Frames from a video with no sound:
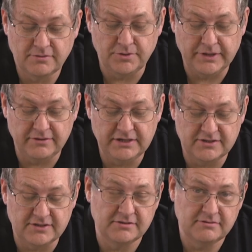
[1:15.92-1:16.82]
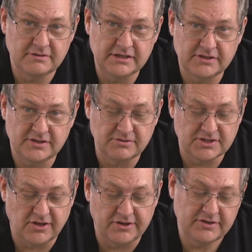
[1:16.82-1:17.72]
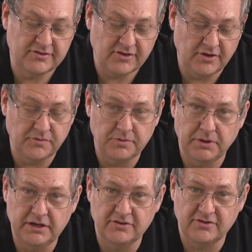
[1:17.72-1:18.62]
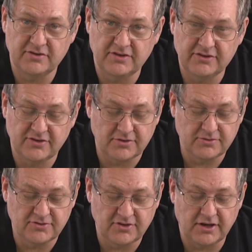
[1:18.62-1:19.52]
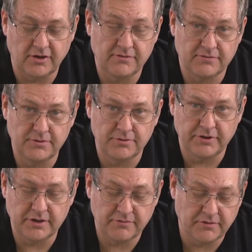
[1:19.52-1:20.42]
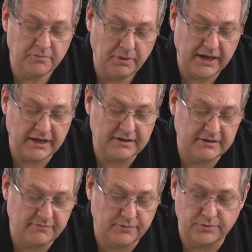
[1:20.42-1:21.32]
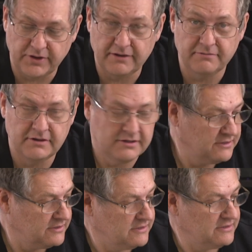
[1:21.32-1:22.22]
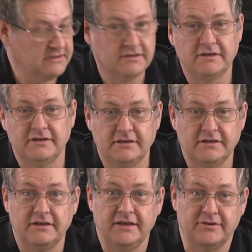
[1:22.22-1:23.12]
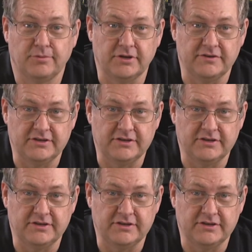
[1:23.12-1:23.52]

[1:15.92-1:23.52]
you now need to do is to slide this over the penis and the testicles so they go through the ring from the back and then fall down. Here's one I did